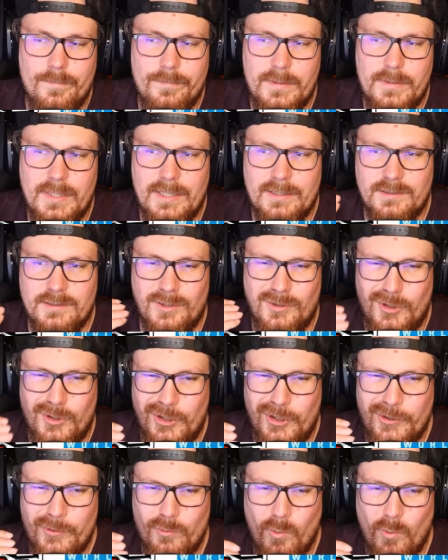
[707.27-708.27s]
is a
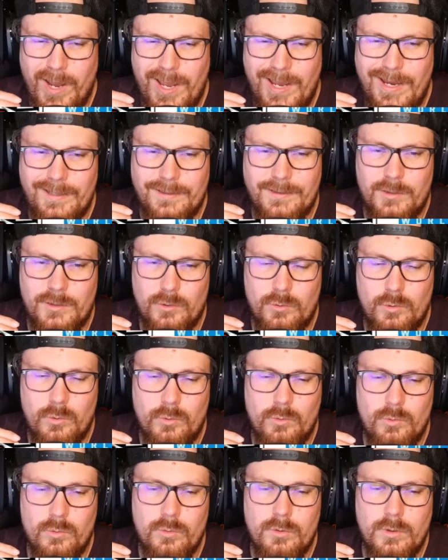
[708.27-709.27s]
good way
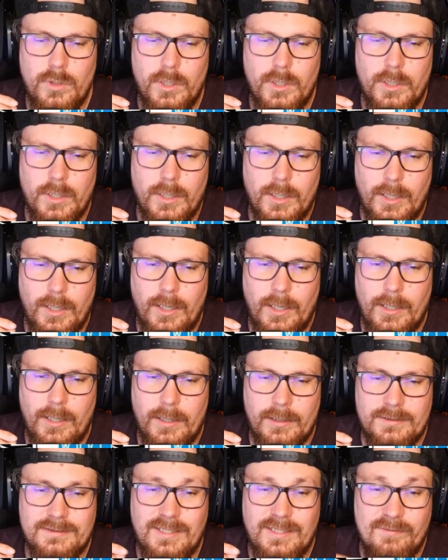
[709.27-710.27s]
to
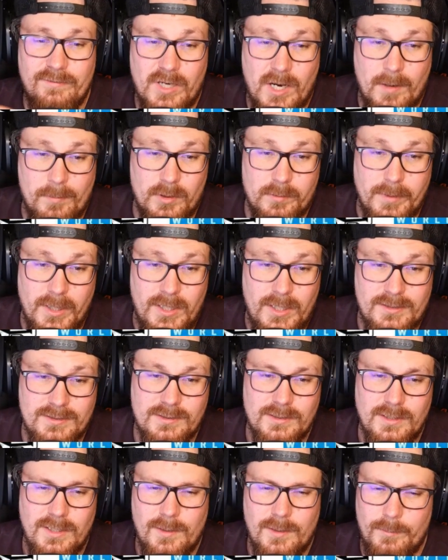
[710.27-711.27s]
save a couple of
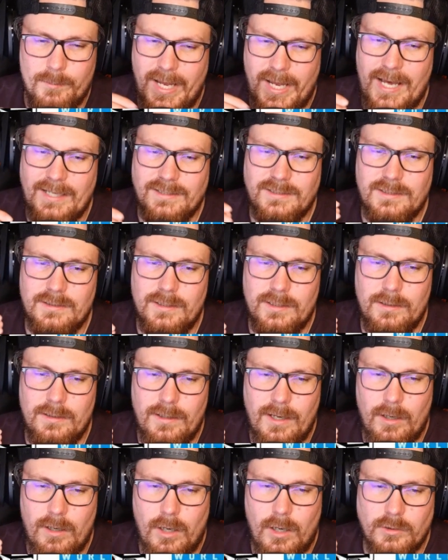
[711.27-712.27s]
bucks, but
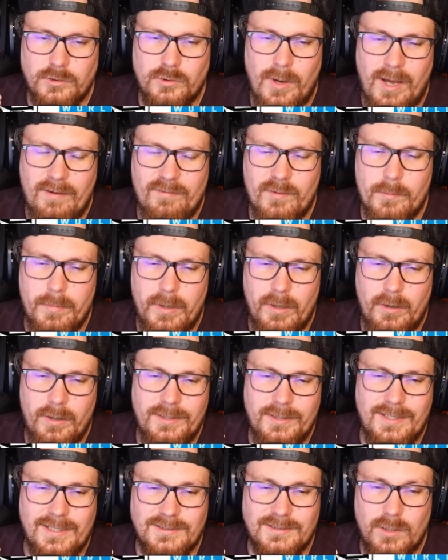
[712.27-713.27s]
also have a
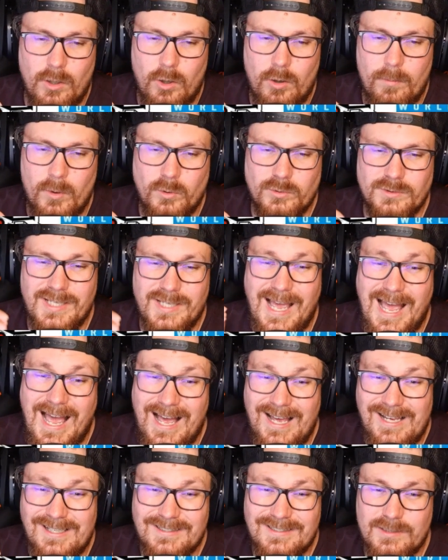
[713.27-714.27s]
bearing that's almost
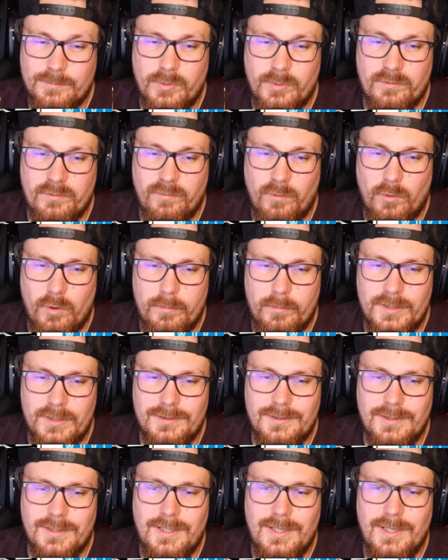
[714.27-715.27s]
as
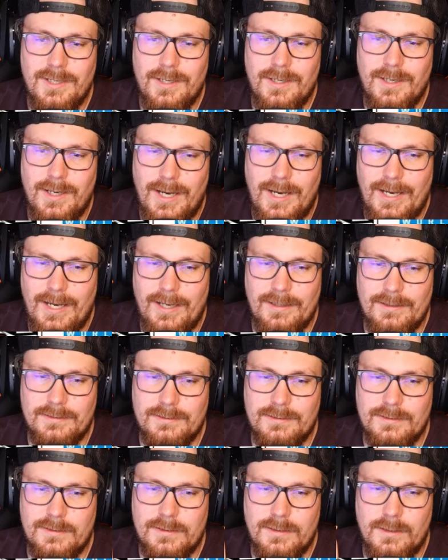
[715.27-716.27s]
performant
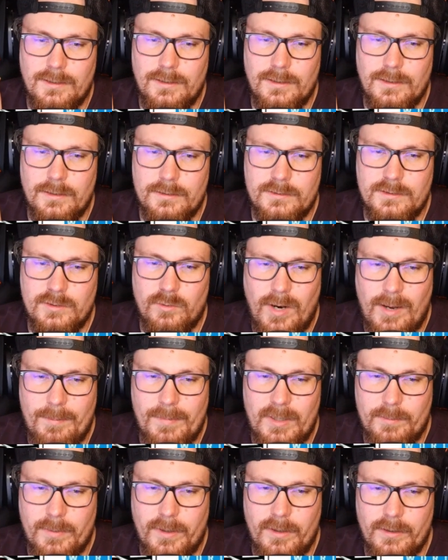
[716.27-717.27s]
as
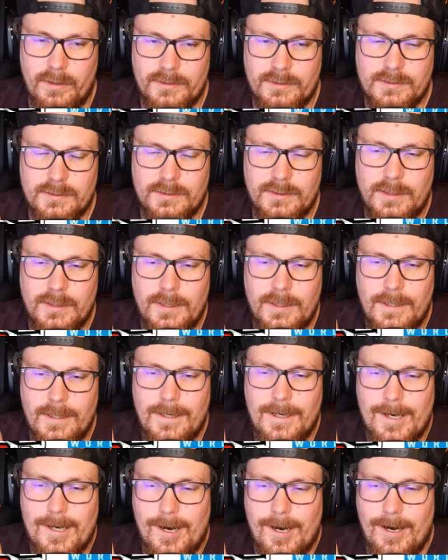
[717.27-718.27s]
ceramic bearings.
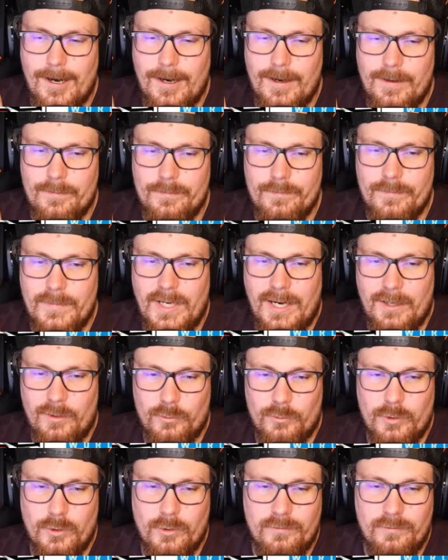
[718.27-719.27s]
I
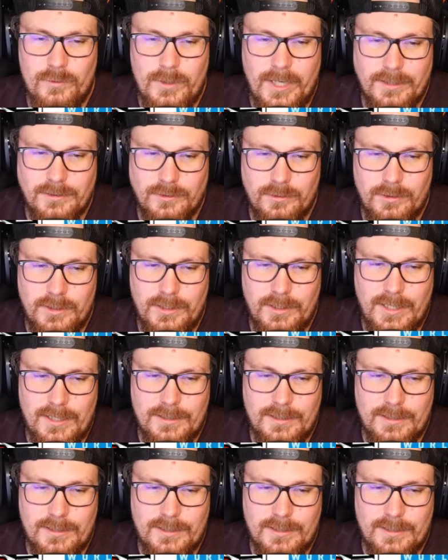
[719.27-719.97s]
don't know if you guys are going to